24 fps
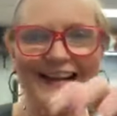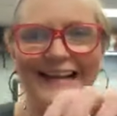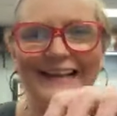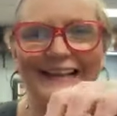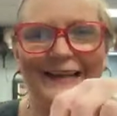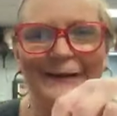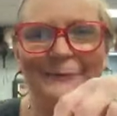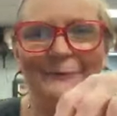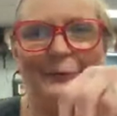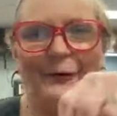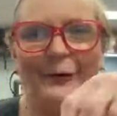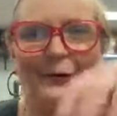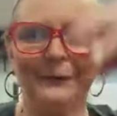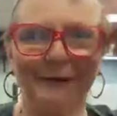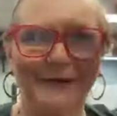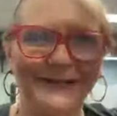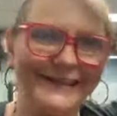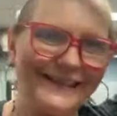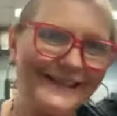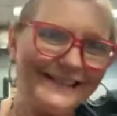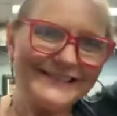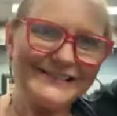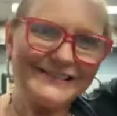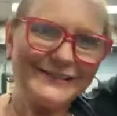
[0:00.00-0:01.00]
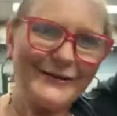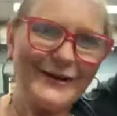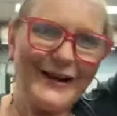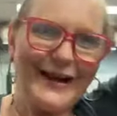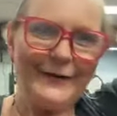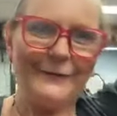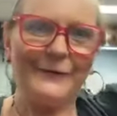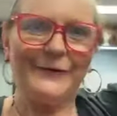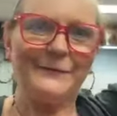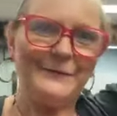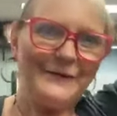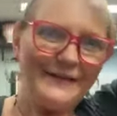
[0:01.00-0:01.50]
I like permatease, so
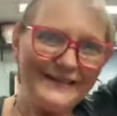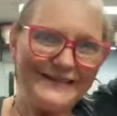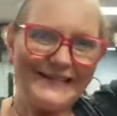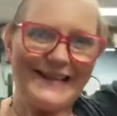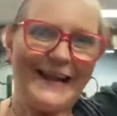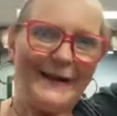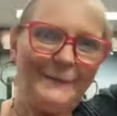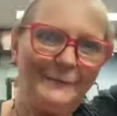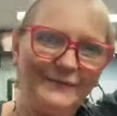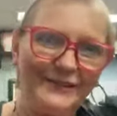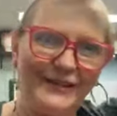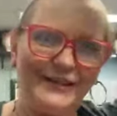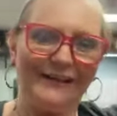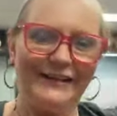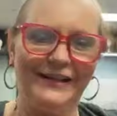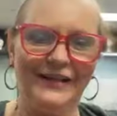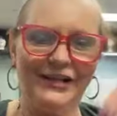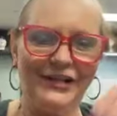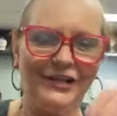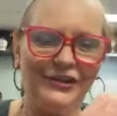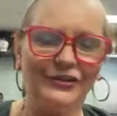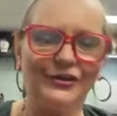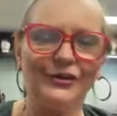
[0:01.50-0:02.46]
I would be tempted